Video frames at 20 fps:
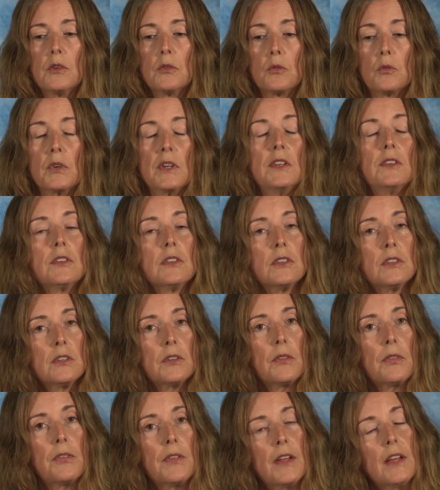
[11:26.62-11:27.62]
reason
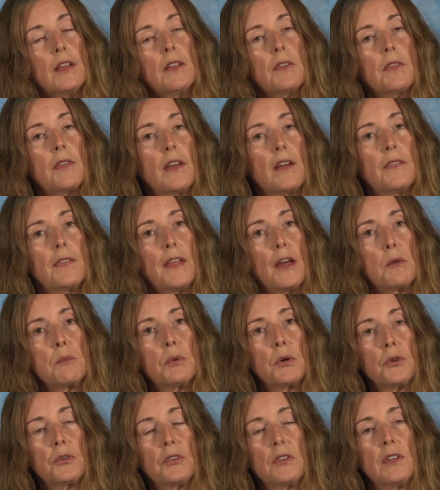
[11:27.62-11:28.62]
to think that that
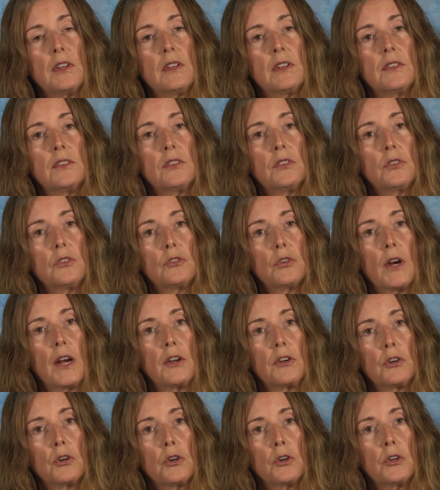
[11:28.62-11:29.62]
person is
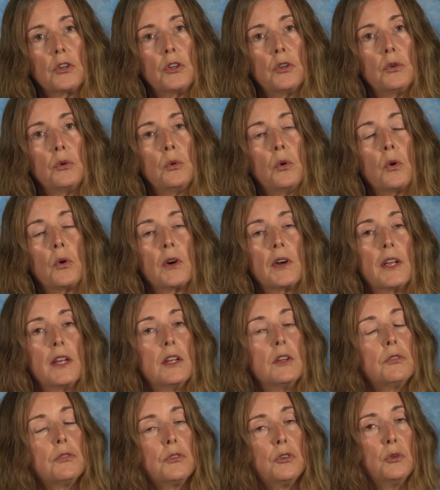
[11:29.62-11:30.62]
trying to hurt you, or
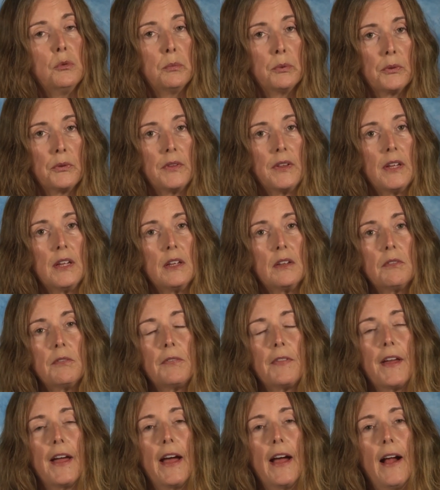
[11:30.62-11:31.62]
if you
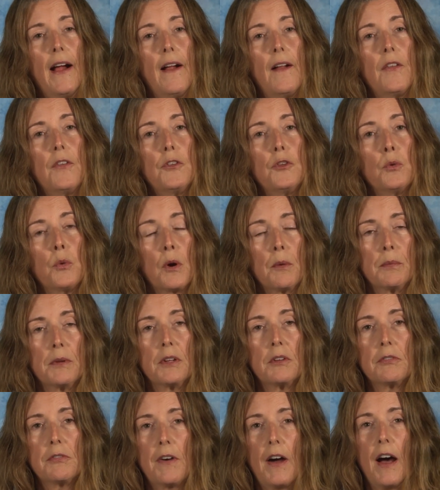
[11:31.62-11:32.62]
believe that you are
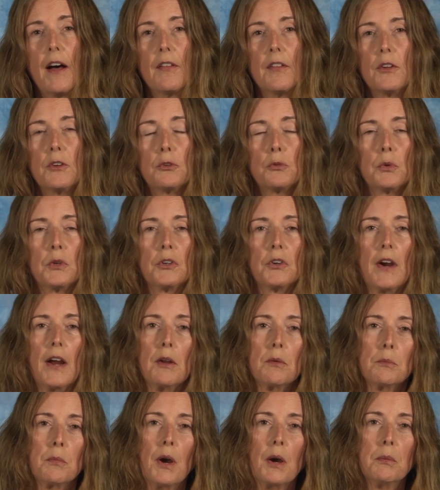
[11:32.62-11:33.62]
being followed when you're
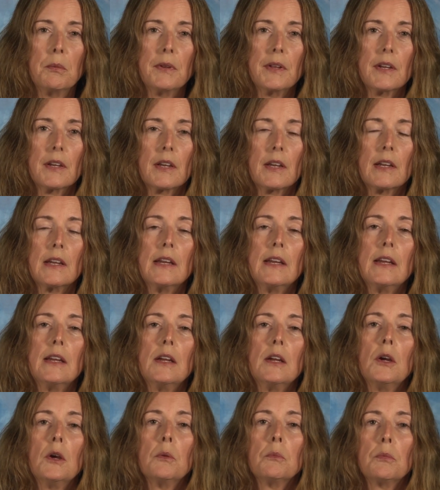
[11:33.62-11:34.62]
out in public,
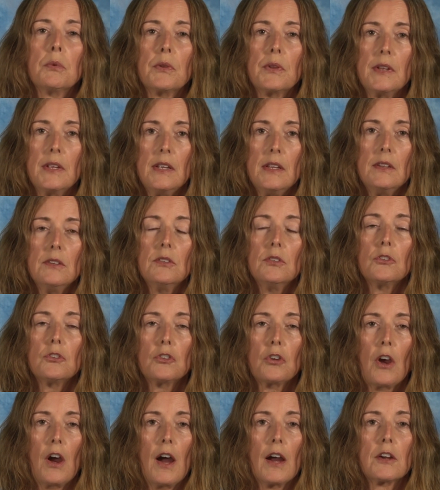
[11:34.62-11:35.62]
please
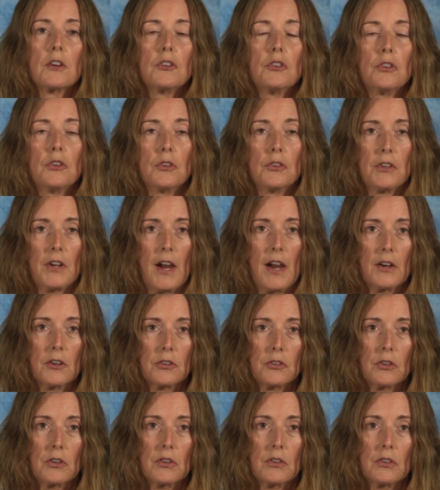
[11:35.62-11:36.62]
talk to your
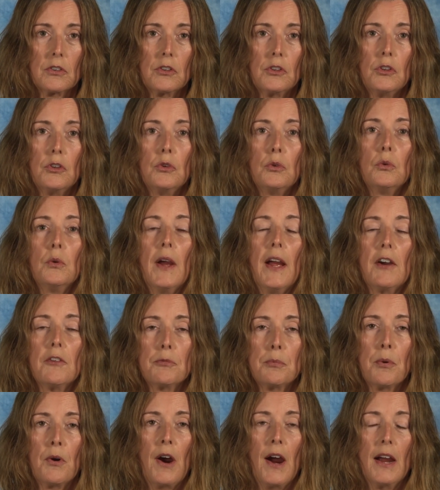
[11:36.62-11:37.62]
doctor. You
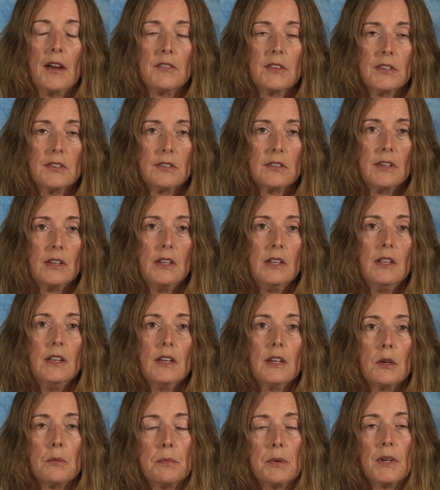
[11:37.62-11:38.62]
have
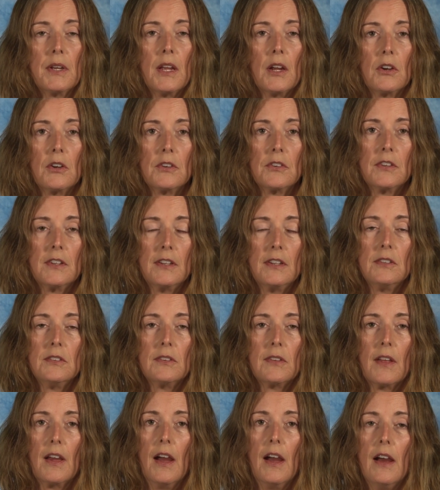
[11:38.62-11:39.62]
privacy. HIPAA
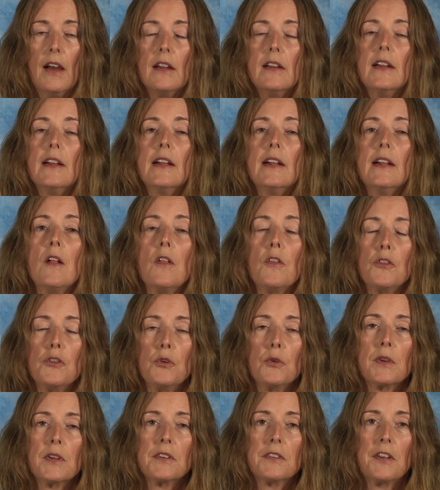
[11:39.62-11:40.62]
guarantees that.
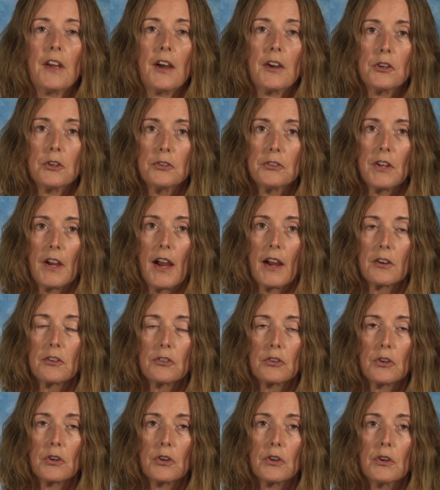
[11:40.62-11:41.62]
You can tell your
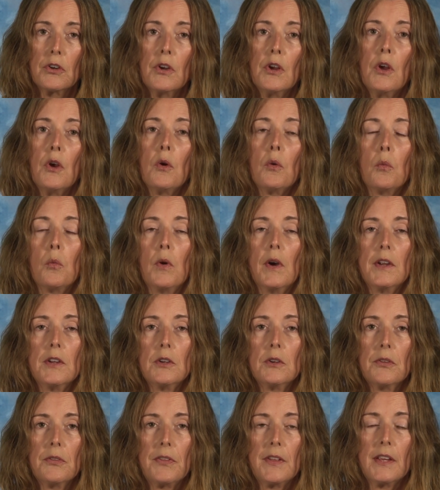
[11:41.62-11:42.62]
doctor what
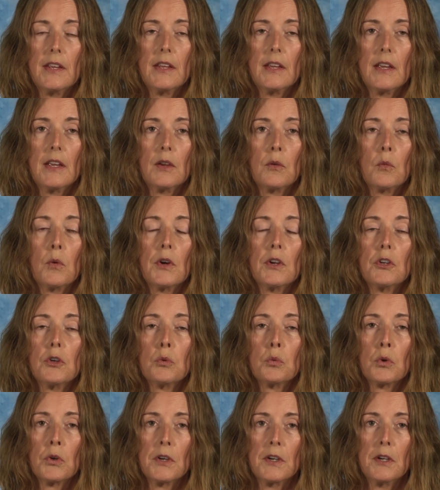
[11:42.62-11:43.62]
you're thinking, what
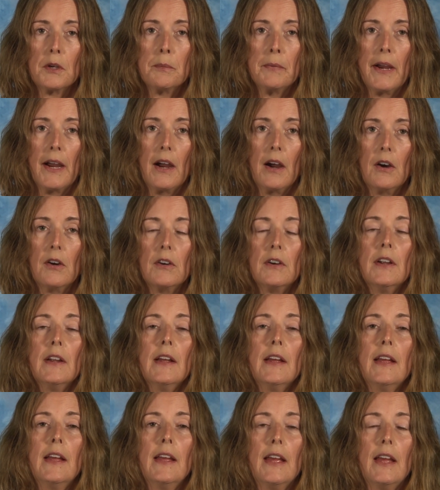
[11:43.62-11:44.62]
you're worried about,
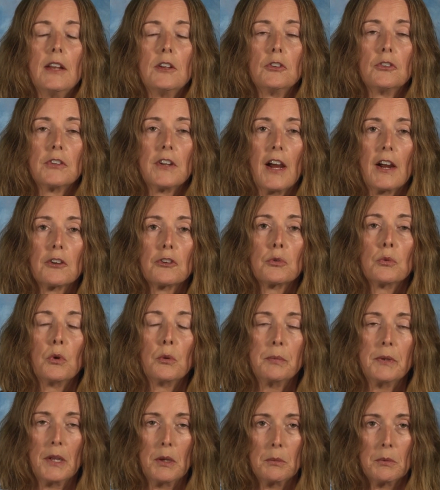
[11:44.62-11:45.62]
and your doctor
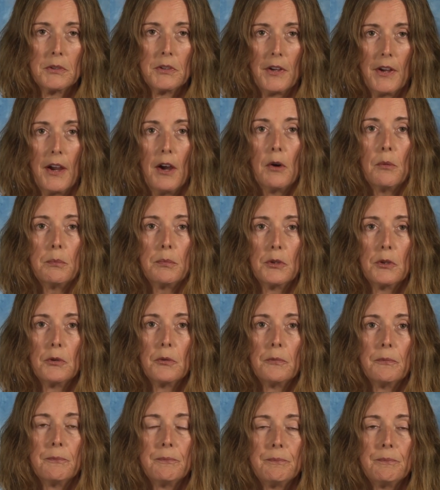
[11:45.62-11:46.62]
will be able to help
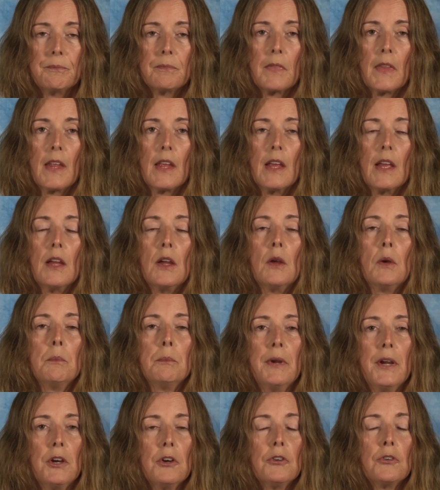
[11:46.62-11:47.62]
you.
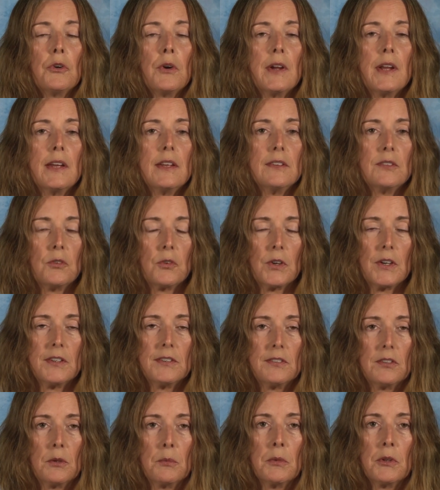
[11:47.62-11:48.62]
Paranoia is very
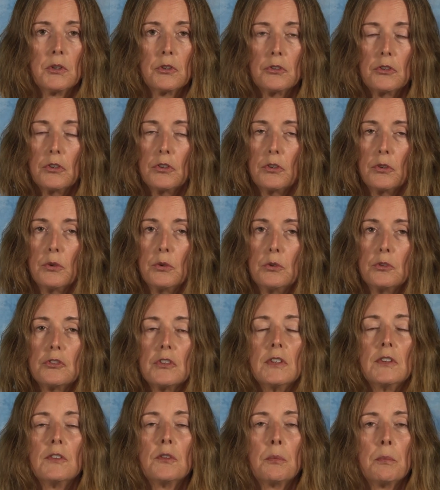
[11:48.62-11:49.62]
similar to
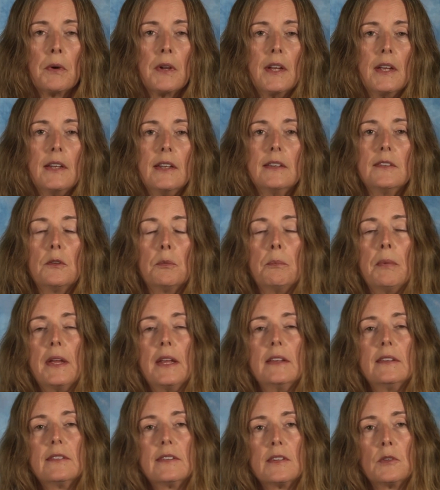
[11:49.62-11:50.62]
delusions, but it is
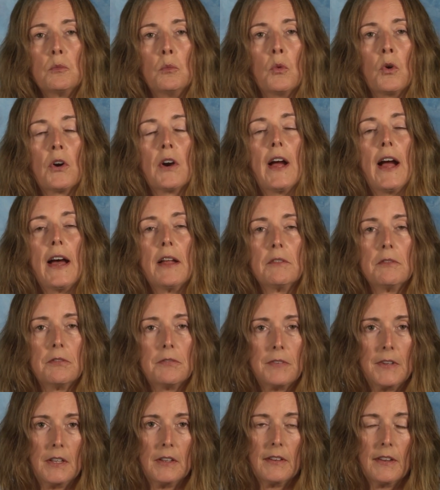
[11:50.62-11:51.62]
based more on
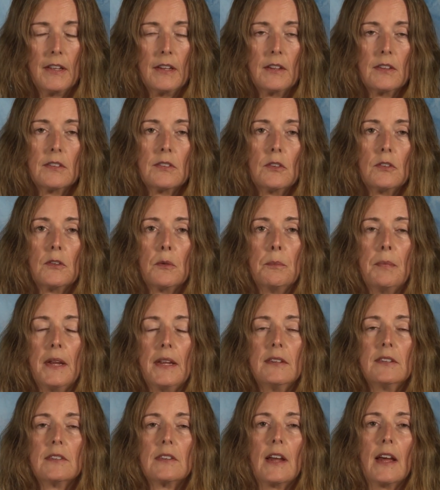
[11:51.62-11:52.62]
feelings. It's
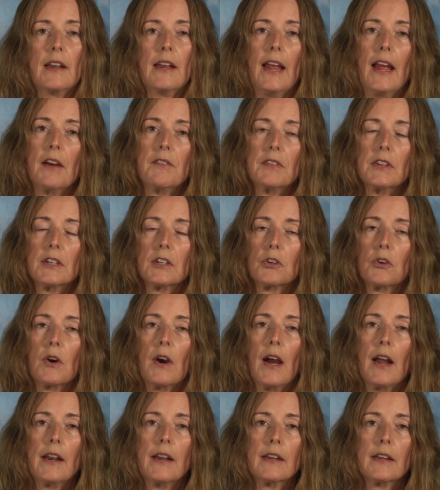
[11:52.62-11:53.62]
based on having a
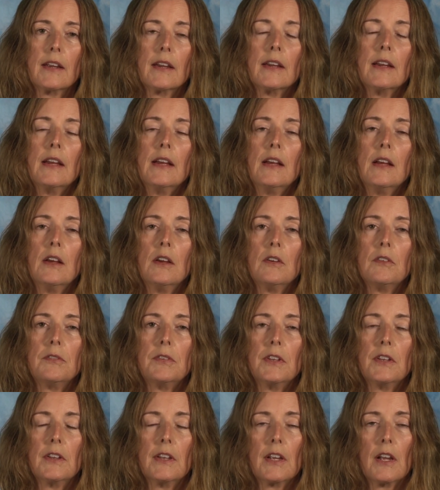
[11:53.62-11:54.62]
chronic
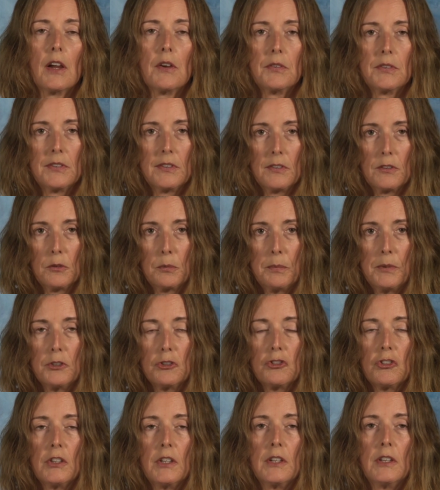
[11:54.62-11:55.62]
feeling of
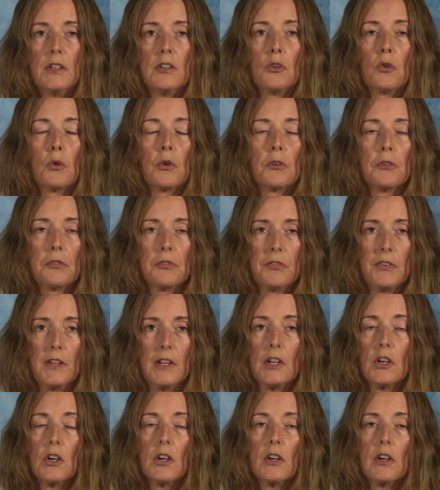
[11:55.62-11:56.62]
suspicion or
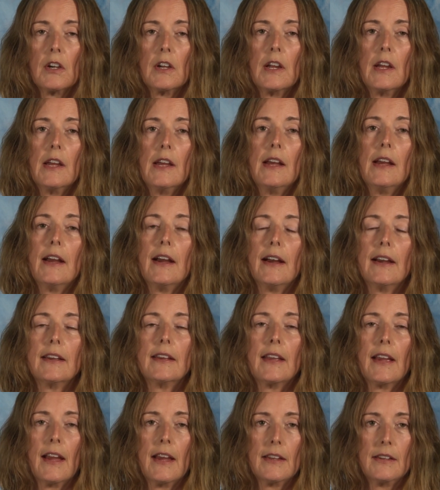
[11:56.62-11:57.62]
fear.
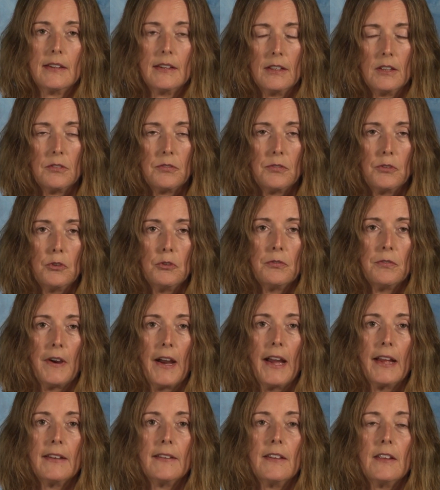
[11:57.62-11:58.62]
Again, if you
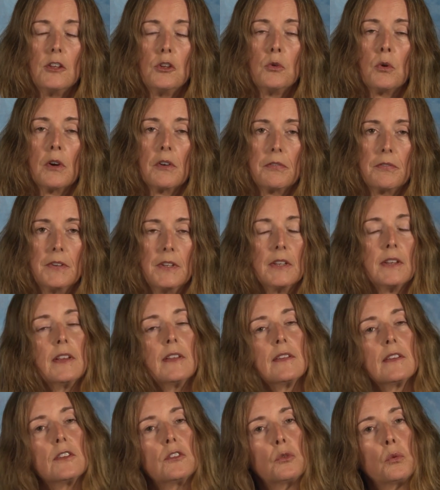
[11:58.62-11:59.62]
find that you are
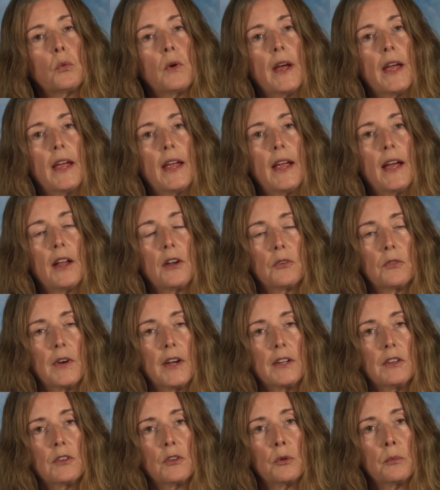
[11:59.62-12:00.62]
feeling this way on a
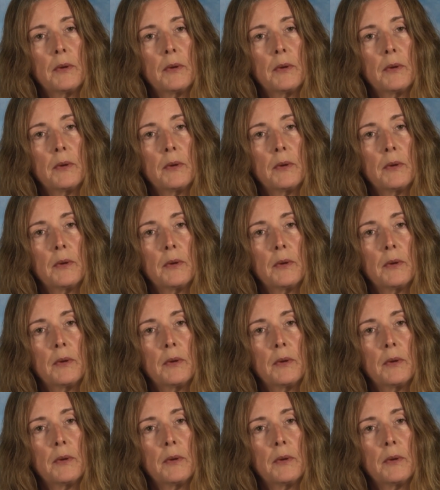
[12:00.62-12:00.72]
regular